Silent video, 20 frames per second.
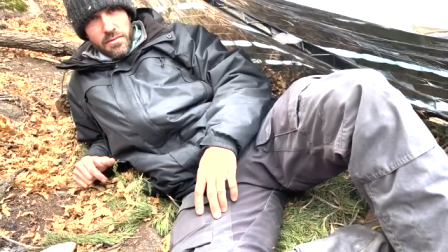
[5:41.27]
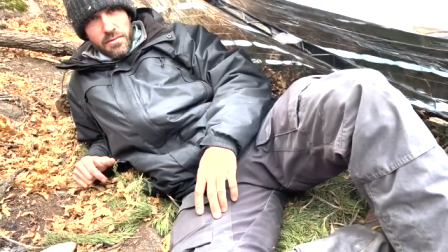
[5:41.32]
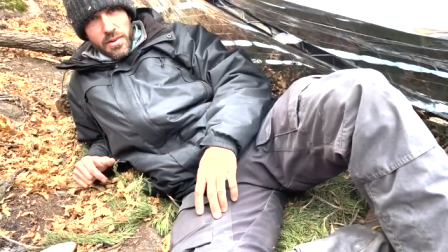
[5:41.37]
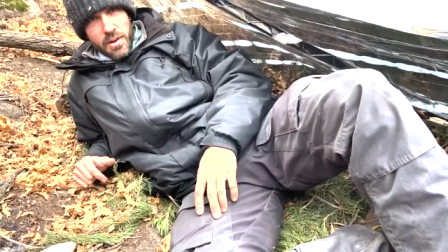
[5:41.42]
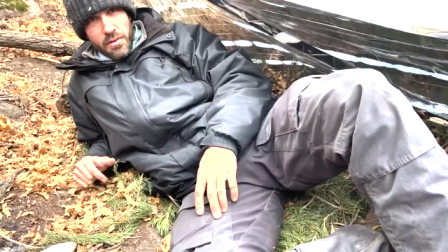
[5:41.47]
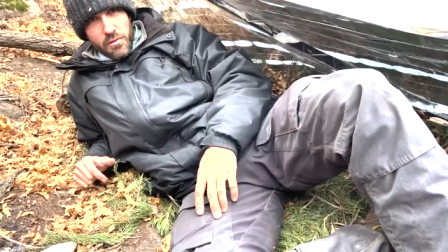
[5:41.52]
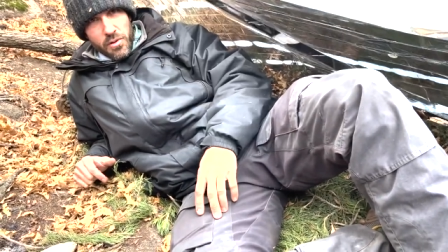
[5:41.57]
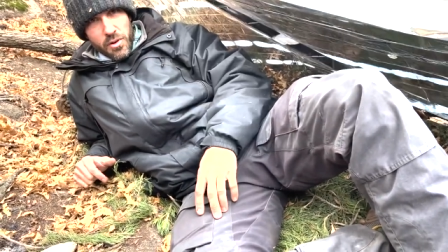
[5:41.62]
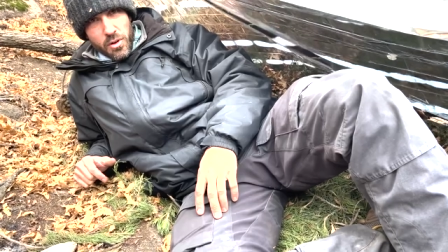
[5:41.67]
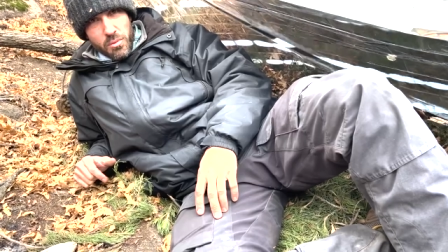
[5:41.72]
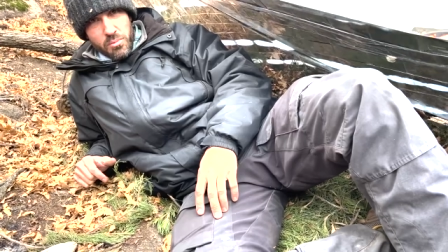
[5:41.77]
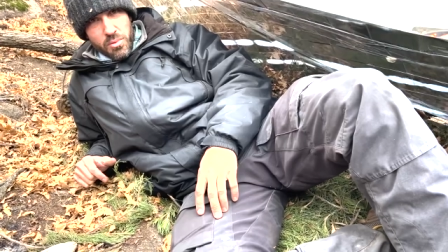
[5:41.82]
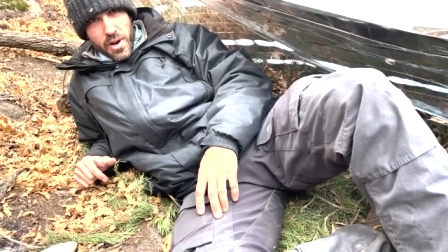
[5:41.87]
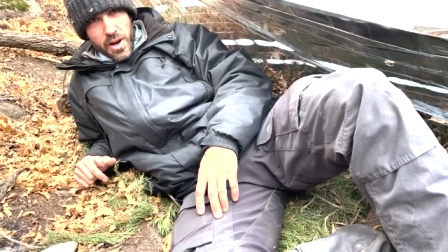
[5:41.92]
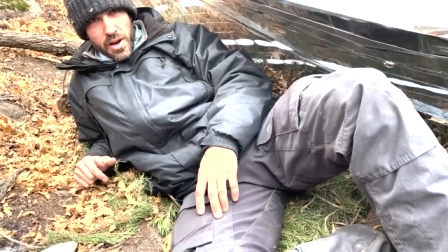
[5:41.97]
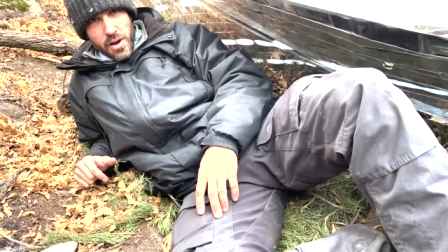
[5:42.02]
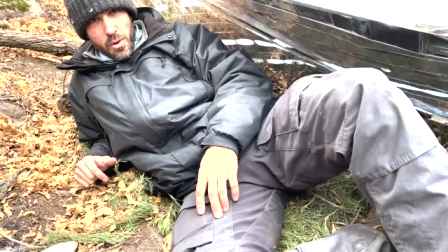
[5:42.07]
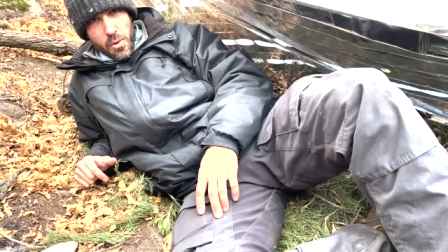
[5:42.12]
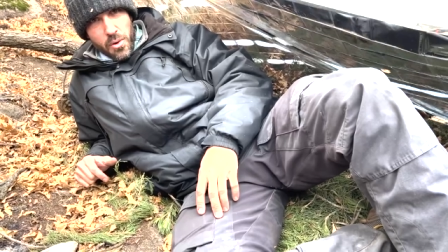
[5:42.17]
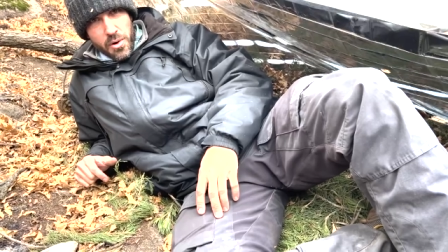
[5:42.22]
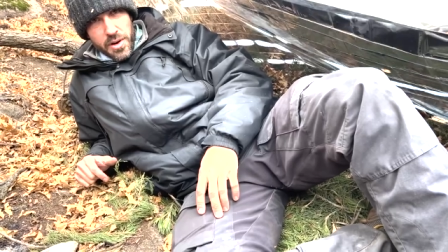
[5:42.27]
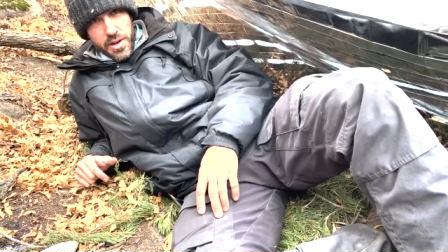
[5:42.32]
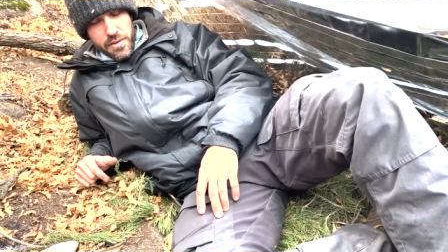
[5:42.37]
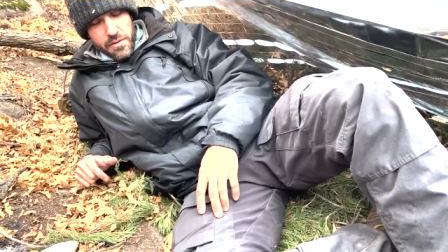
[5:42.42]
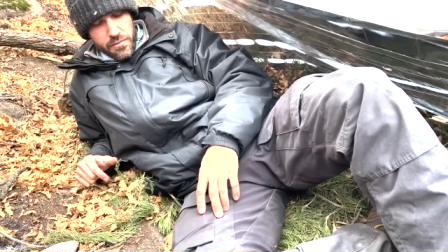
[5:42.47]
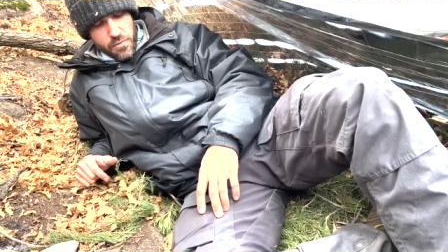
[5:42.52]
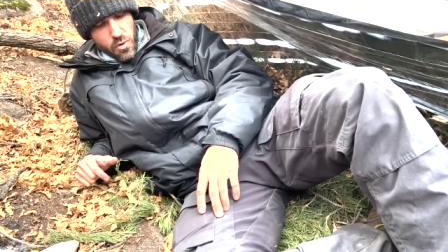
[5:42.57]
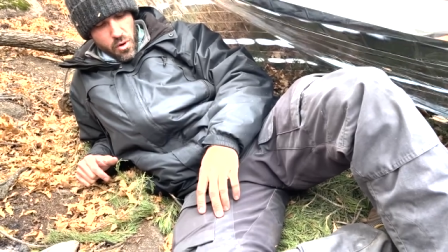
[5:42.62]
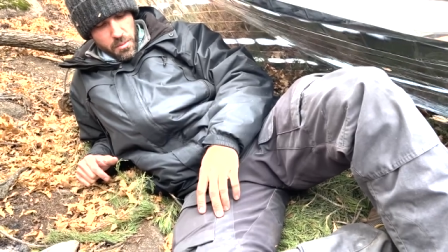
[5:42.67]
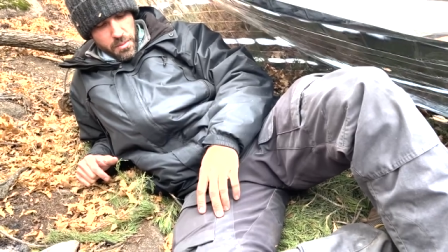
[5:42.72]
a real priority
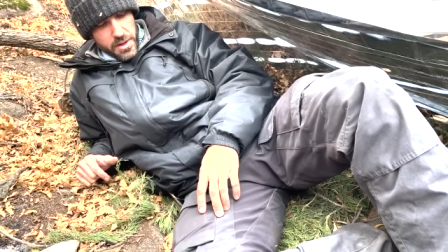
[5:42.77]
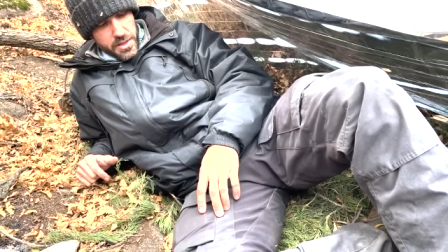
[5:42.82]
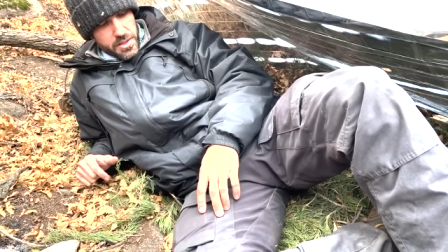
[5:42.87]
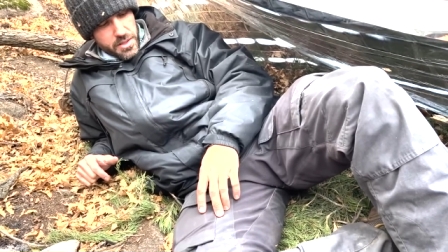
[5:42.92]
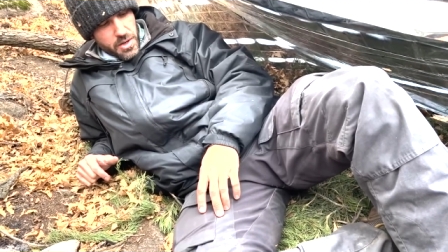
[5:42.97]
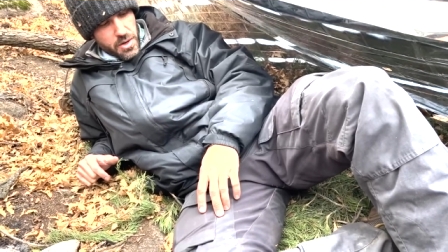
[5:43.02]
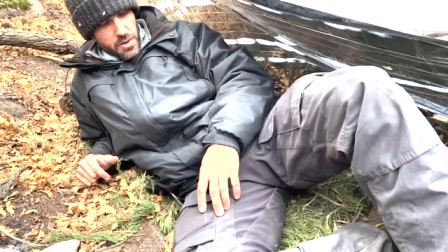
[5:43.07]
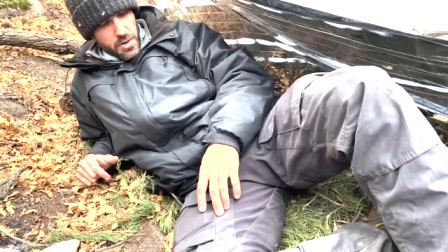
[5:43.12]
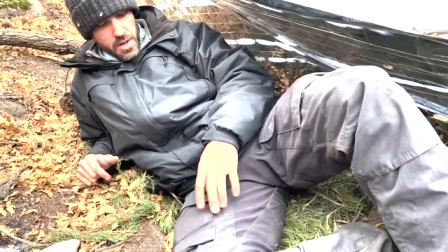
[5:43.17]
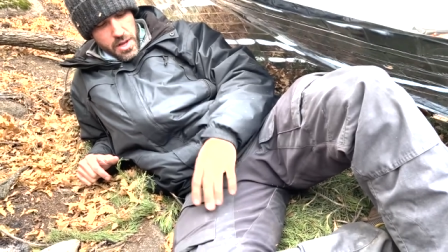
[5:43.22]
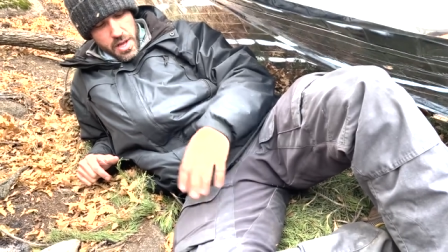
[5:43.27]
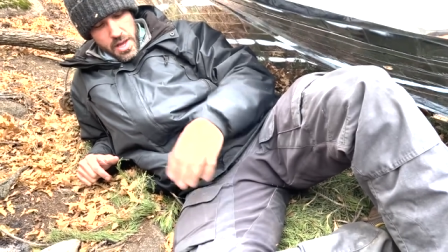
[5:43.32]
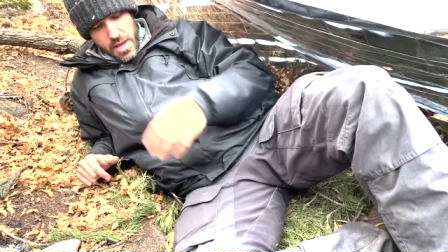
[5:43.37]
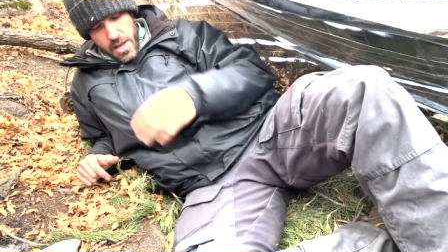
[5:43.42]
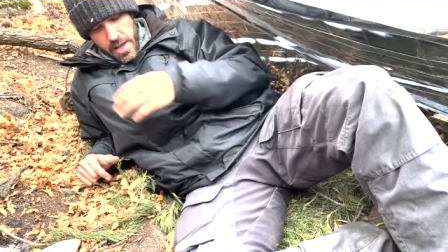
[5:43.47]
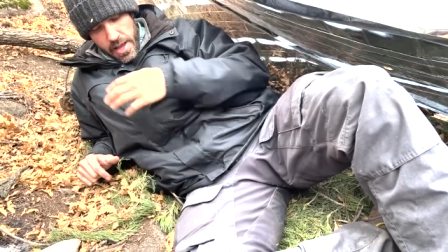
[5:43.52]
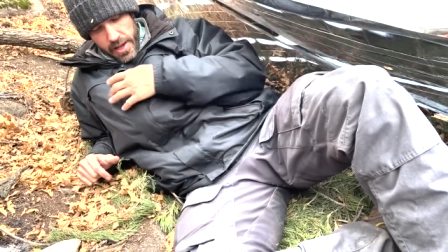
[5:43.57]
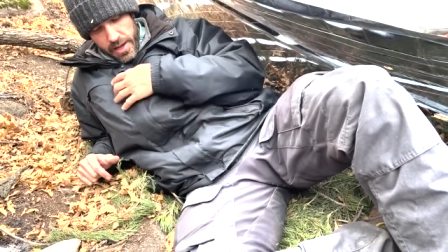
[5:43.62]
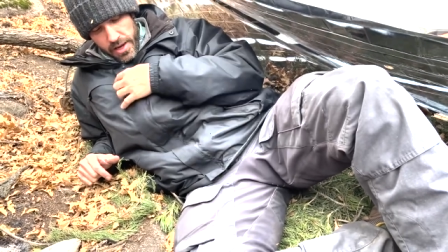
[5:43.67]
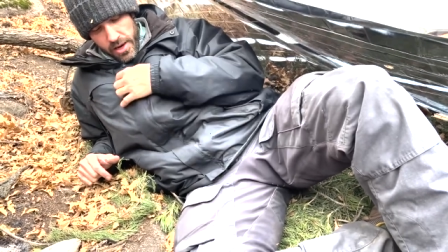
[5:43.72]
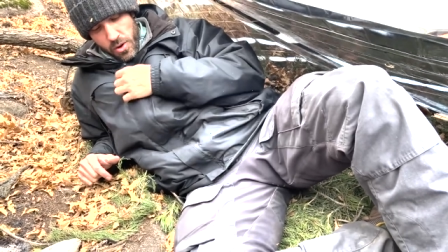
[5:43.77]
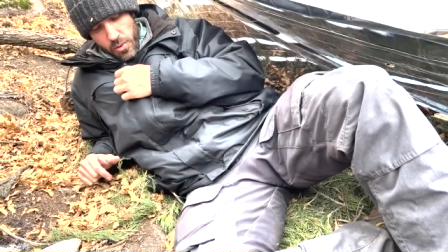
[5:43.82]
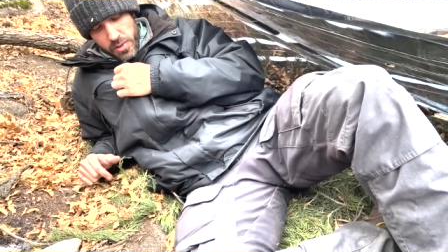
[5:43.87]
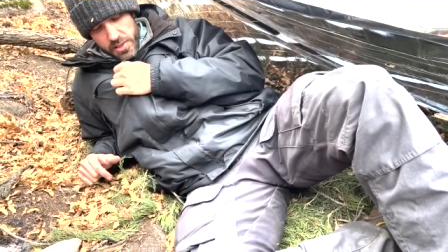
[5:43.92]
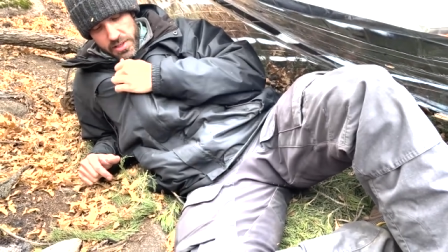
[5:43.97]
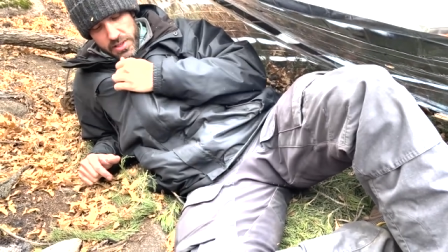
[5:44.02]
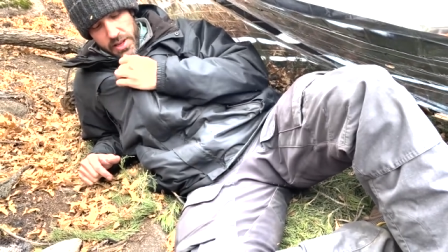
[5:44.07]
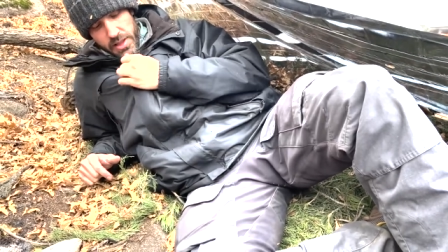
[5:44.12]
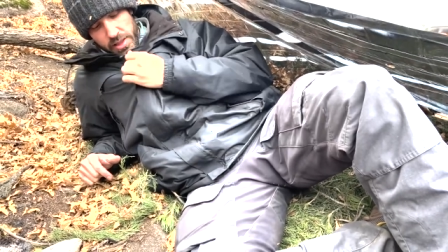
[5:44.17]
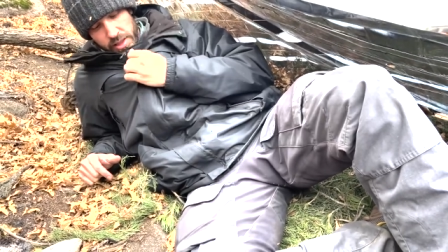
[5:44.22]
for me. So I could always take